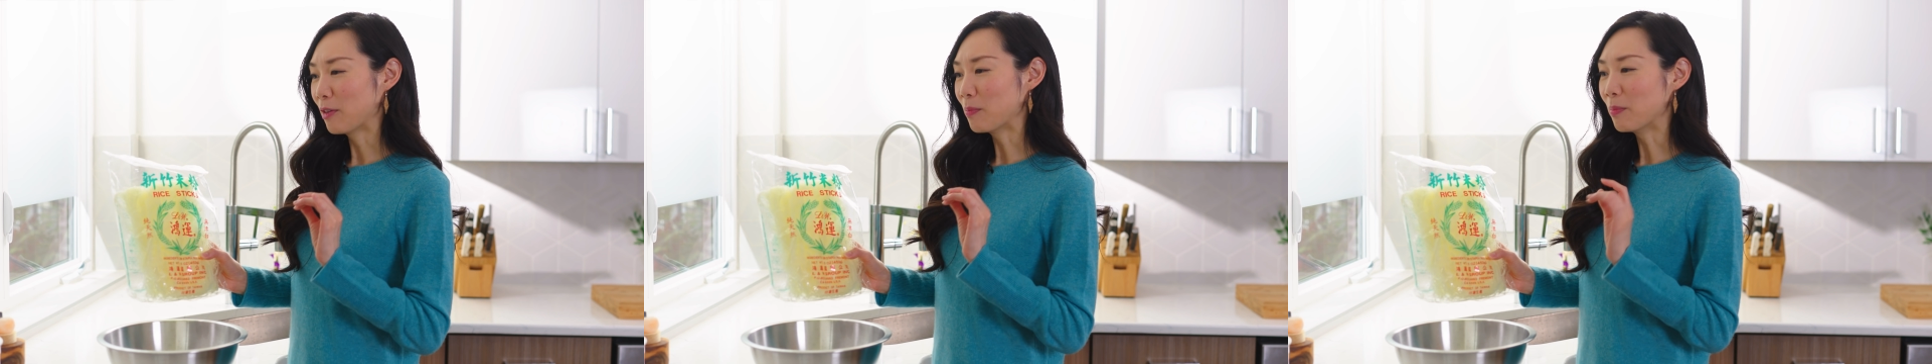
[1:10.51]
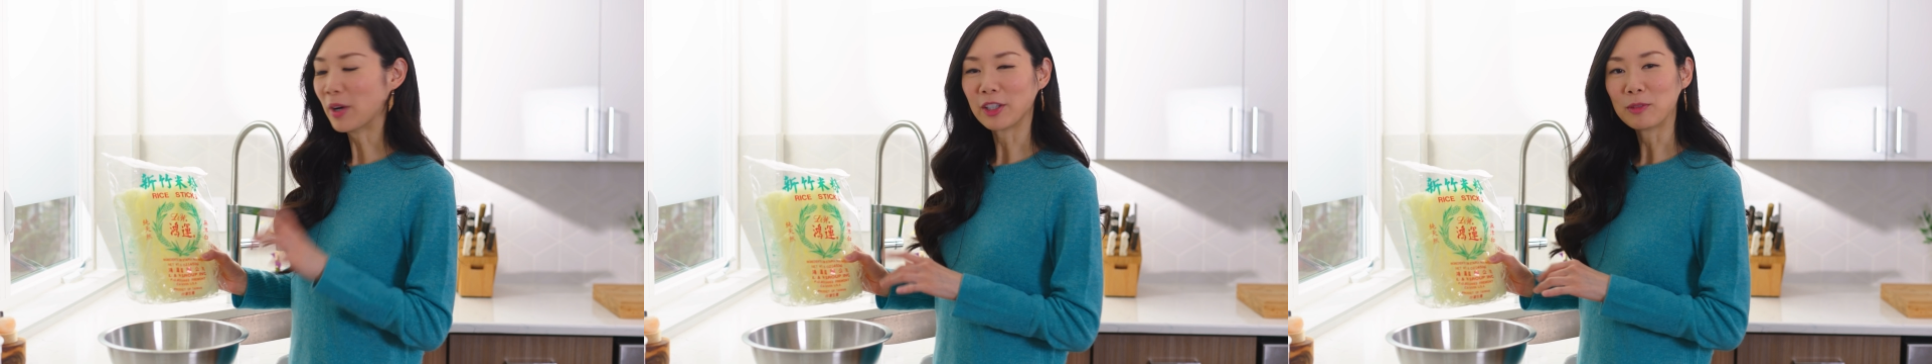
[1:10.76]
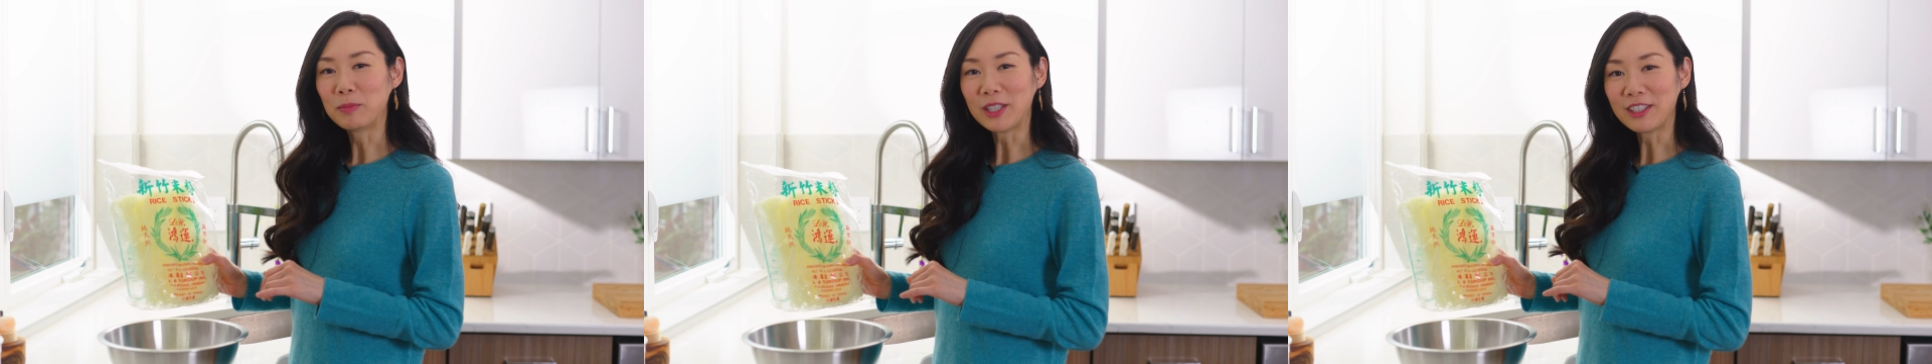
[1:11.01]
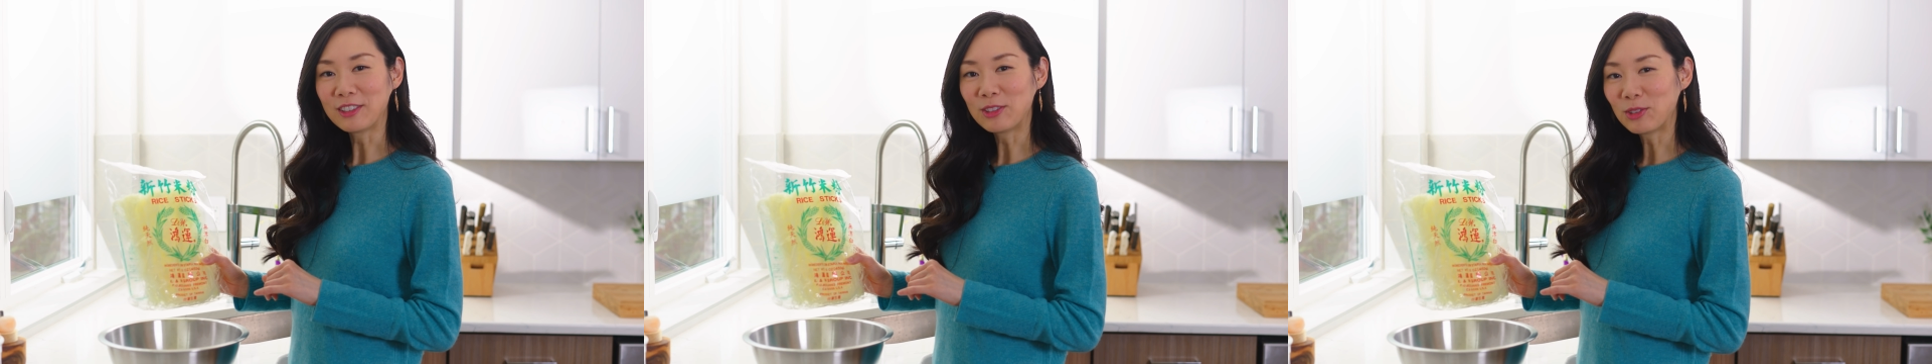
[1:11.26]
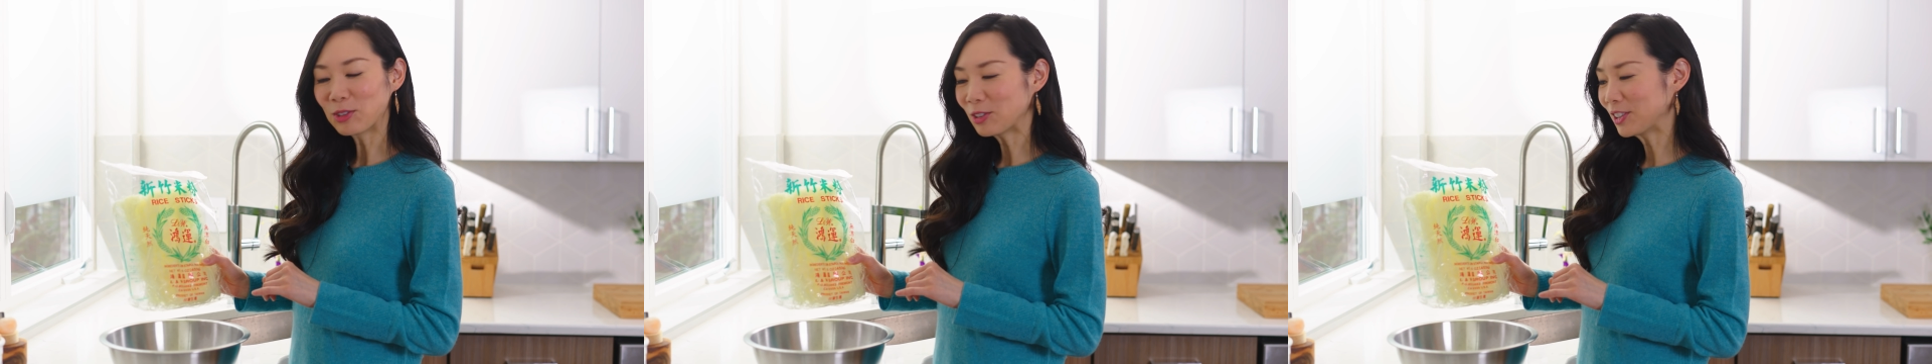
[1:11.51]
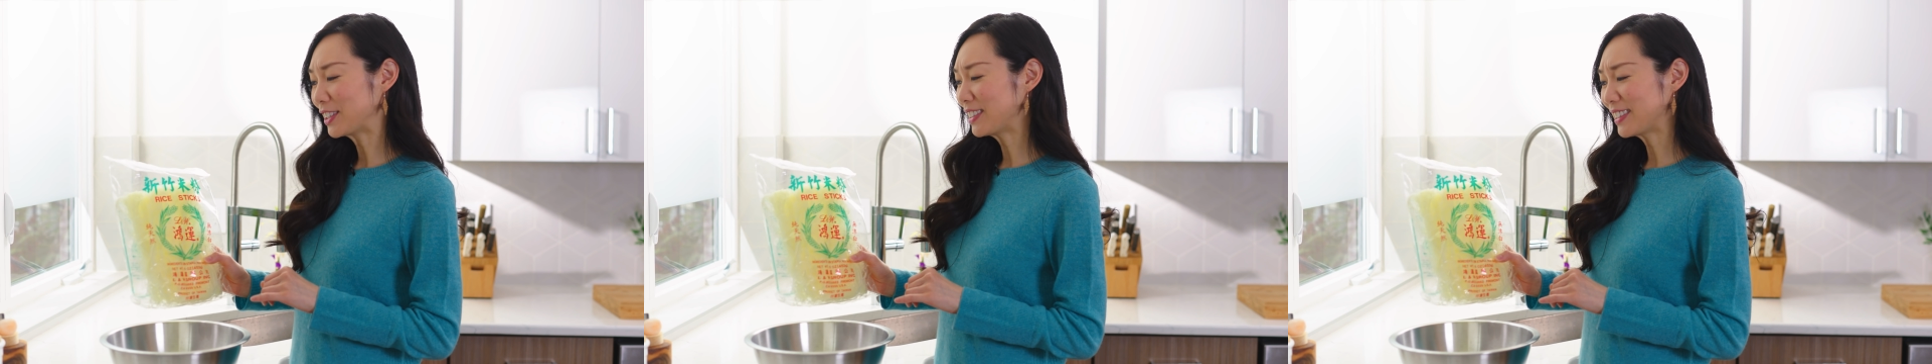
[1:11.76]
mung bean
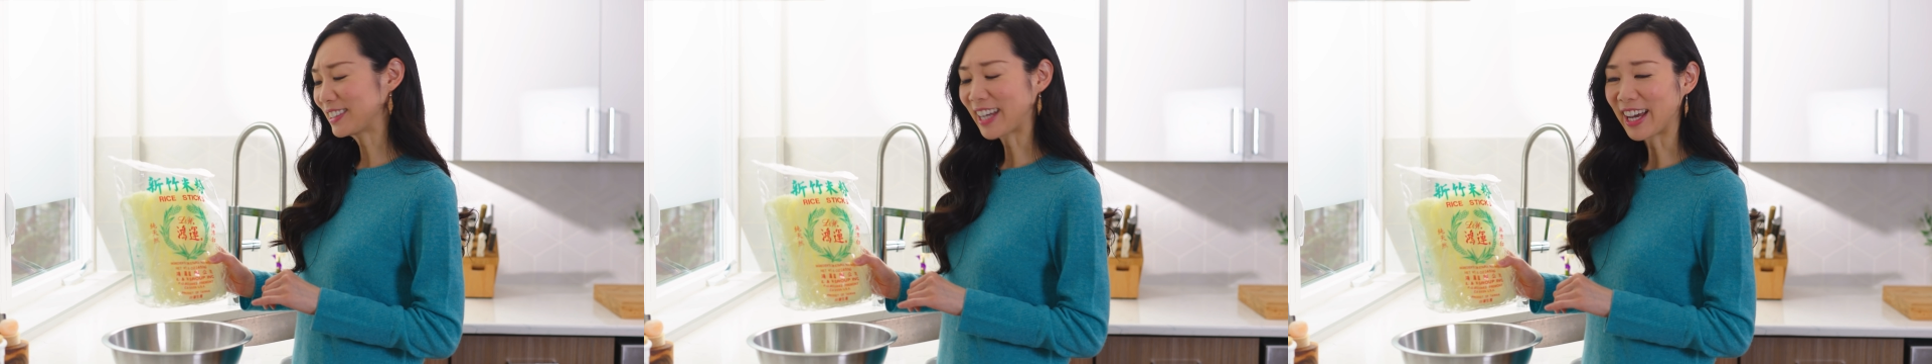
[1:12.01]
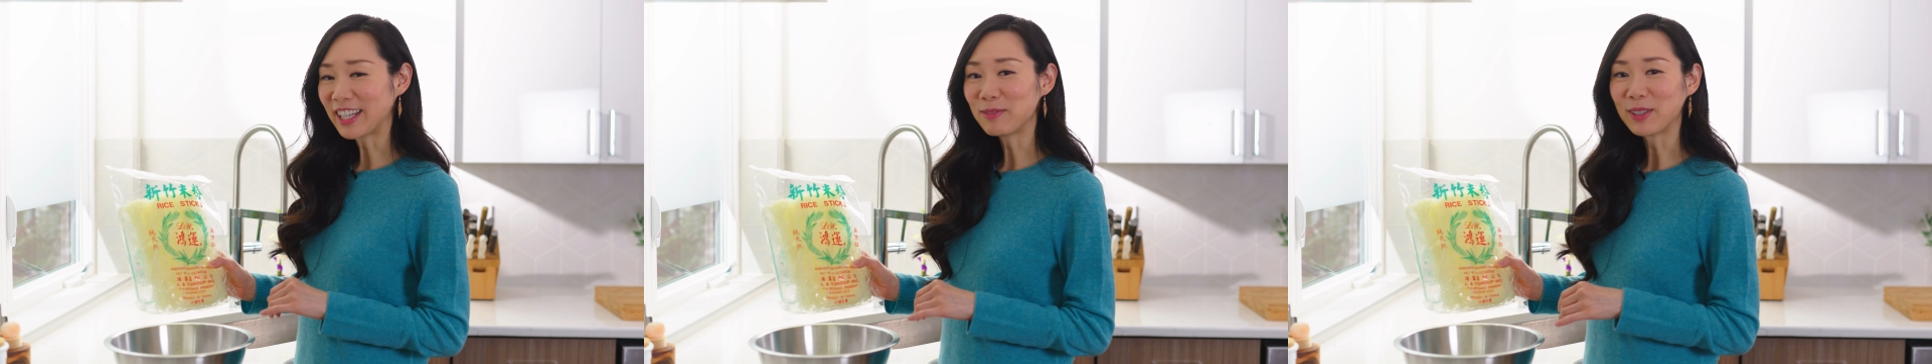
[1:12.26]
noodle instead,